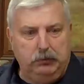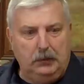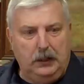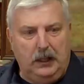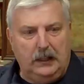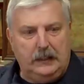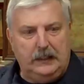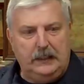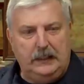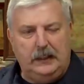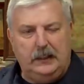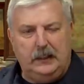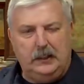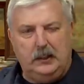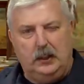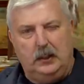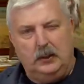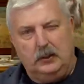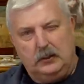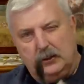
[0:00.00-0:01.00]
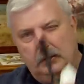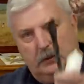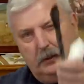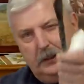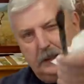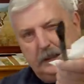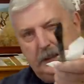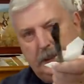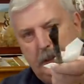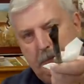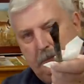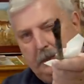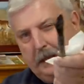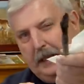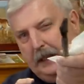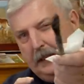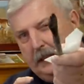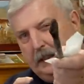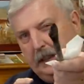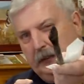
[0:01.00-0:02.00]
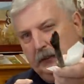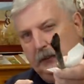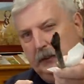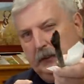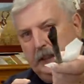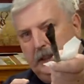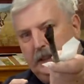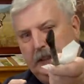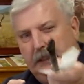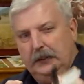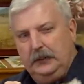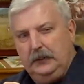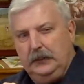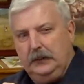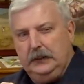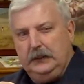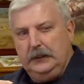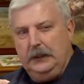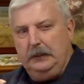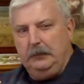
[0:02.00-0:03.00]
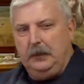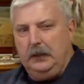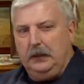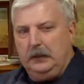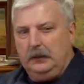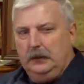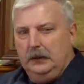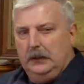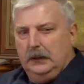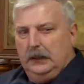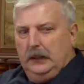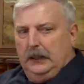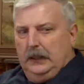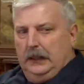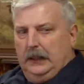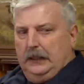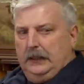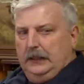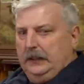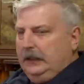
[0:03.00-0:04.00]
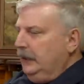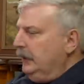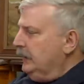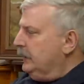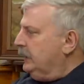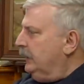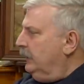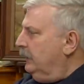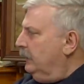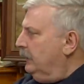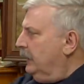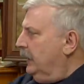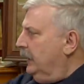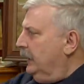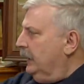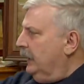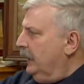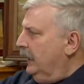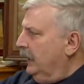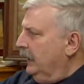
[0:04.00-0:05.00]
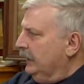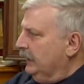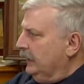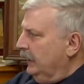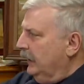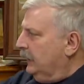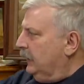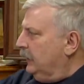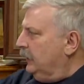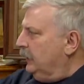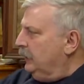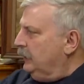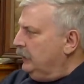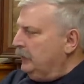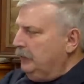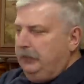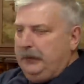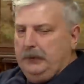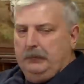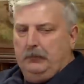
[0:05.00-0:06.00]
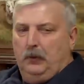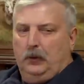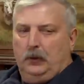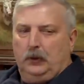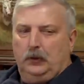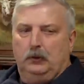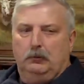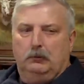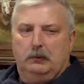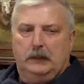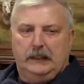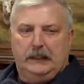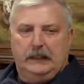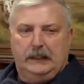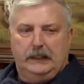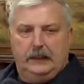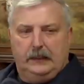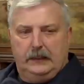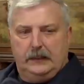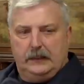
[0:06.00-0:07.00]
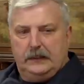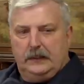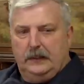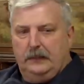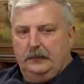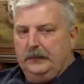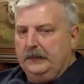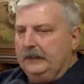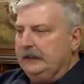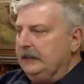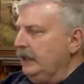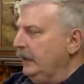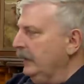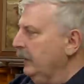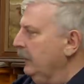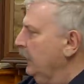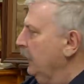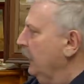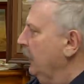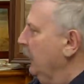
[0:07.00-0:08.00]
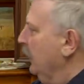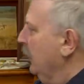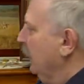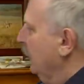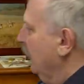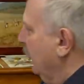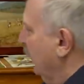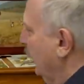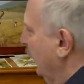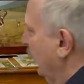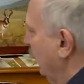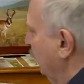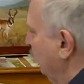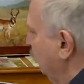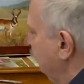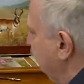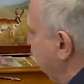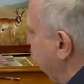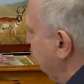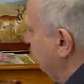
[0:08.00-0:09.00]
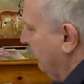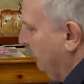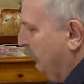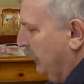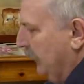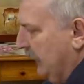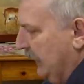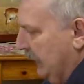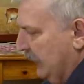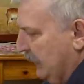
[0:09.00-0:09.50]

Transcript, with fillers: blocking in the color. So I step back and I look at it and look at that model and you got to see okay yeah I, I could use a bit more green and stuff in there. Um, but